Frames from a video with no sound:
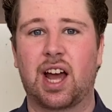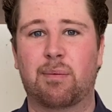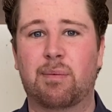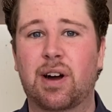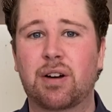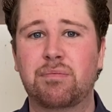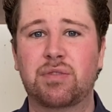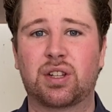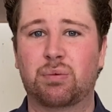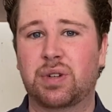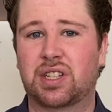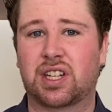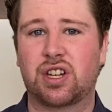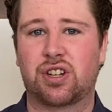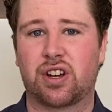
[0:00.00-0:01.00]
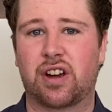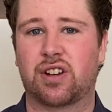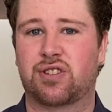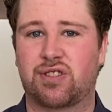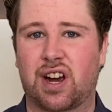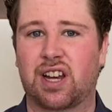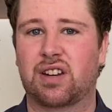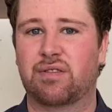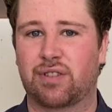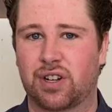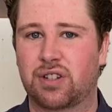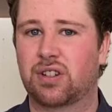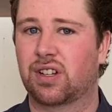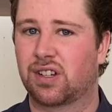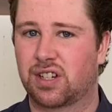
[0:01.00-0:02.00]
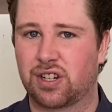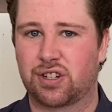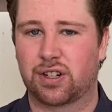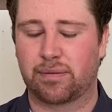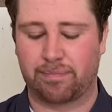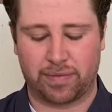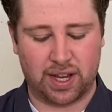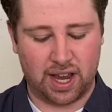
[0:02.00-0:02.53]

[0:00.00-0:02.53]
and welcome to the Whisky Show Australian Virtual Edition.